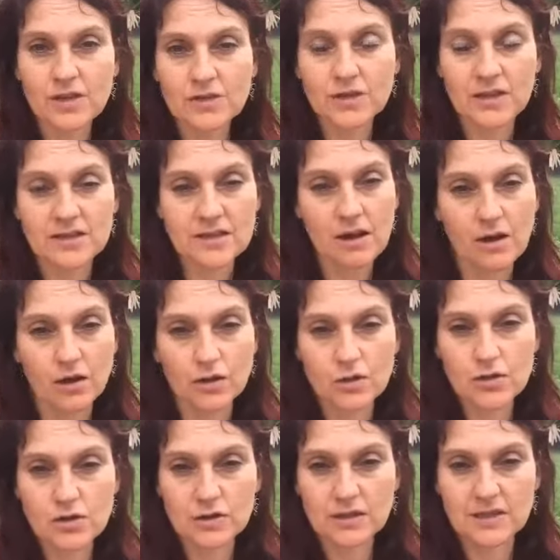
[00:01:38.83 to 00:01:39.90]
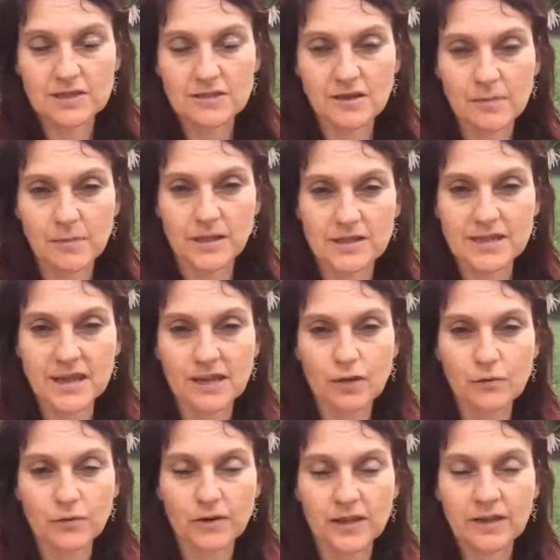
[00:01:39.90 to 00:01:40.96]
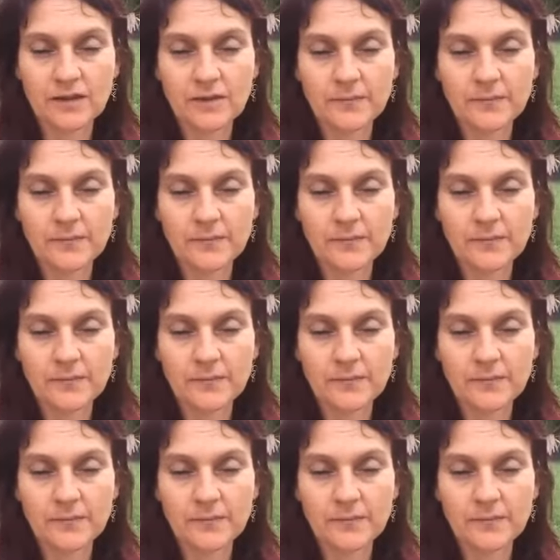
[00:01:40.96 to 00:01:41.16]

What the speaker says: So that's how I usually start my day off, and